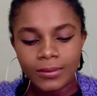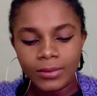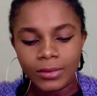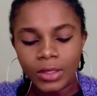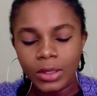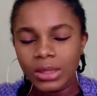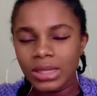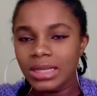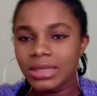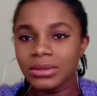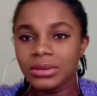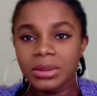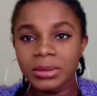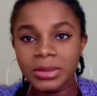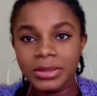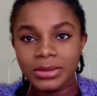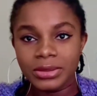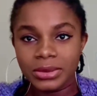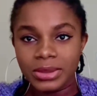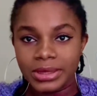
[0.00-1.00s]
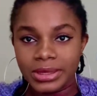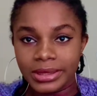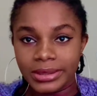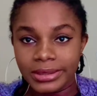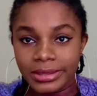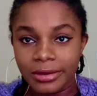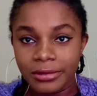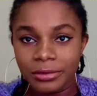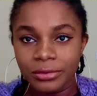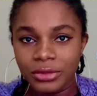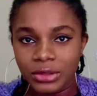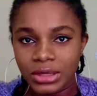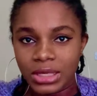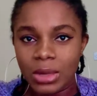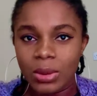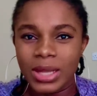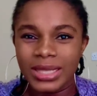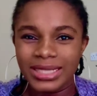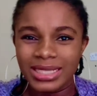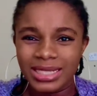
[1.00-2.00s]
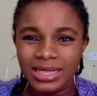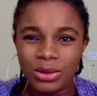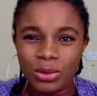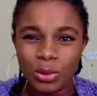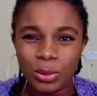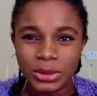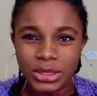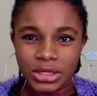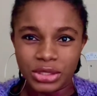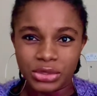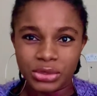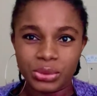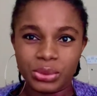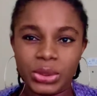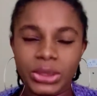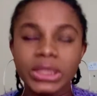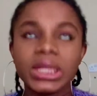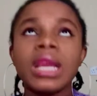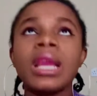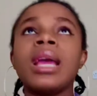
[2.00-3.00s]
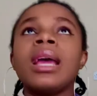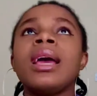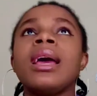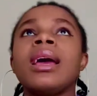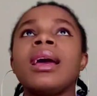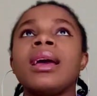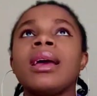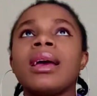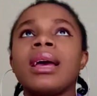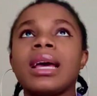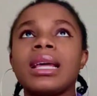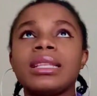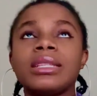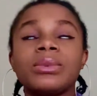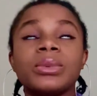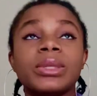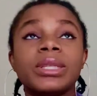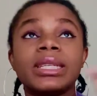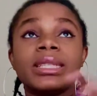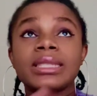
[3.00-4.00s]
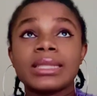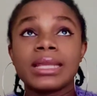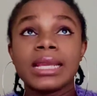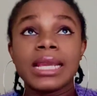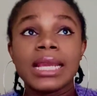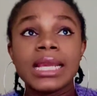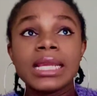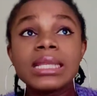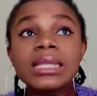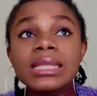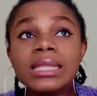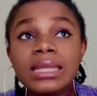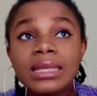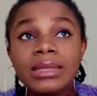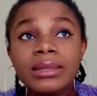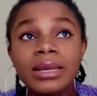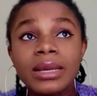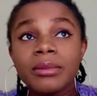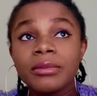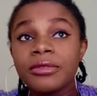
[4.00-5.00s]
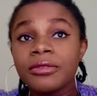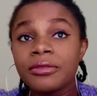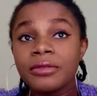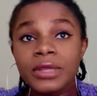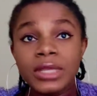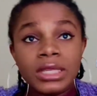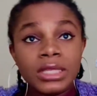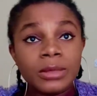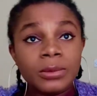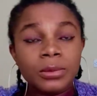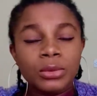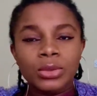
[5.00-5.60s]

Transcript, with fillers: okay i don't know to do now for now i think i'll open a new one anyway instagram facebook